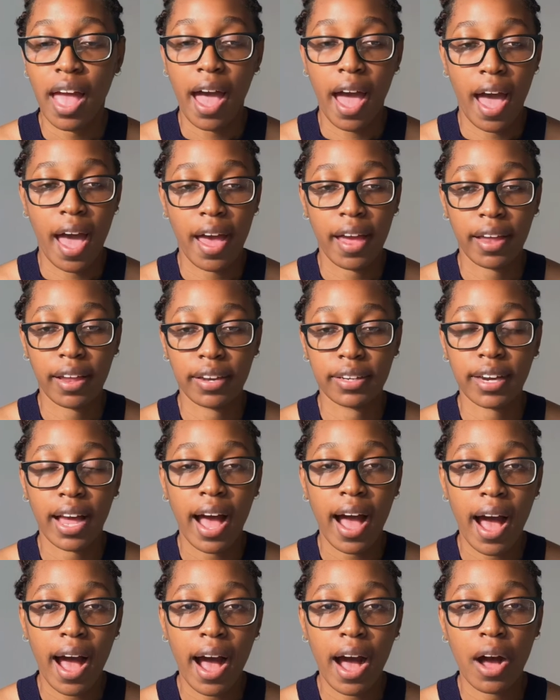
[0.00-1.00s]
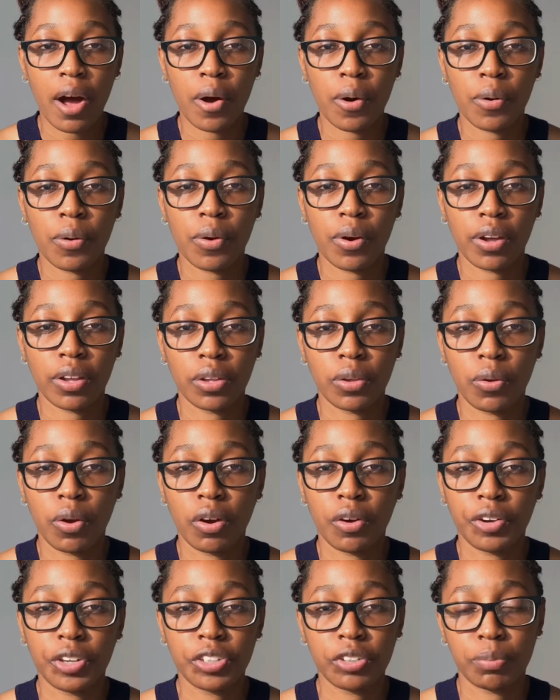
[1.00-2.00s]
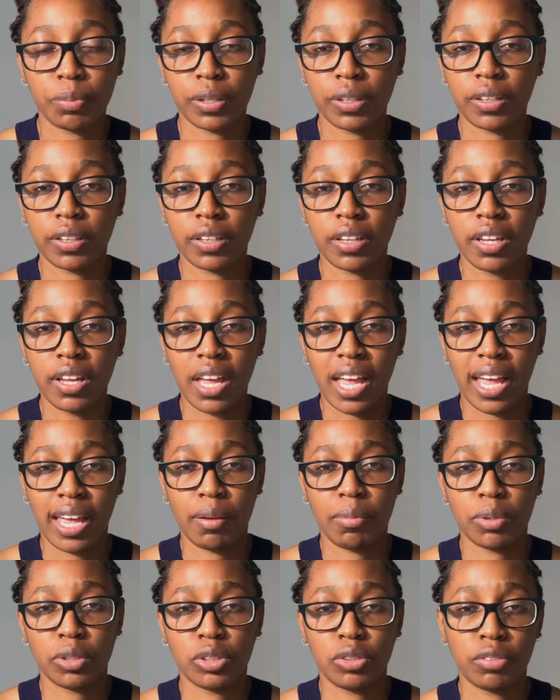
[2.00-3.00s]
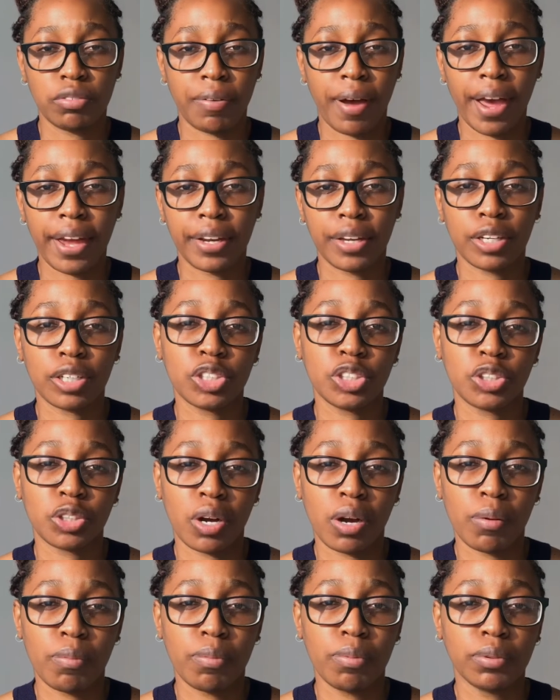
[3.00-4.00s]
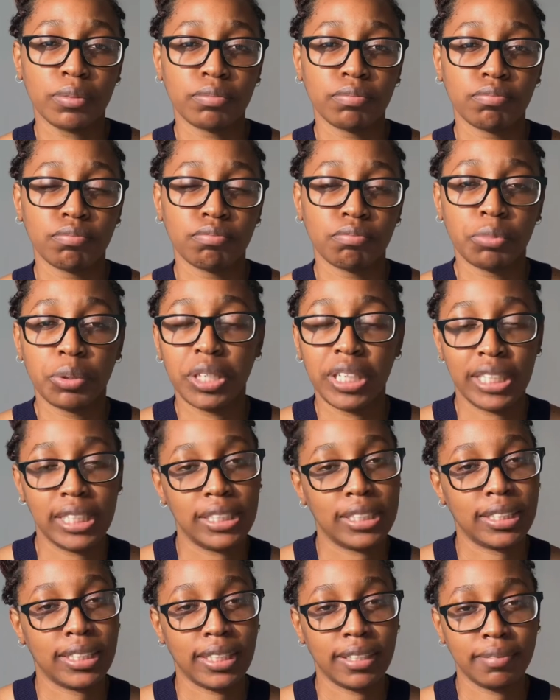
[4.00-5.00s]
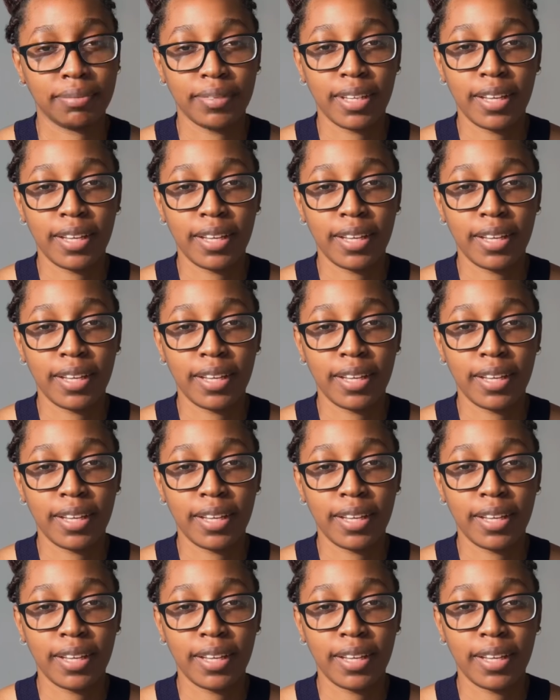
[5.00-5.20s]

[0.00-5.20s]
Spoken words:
and how you are going to be able to find a job pretty easily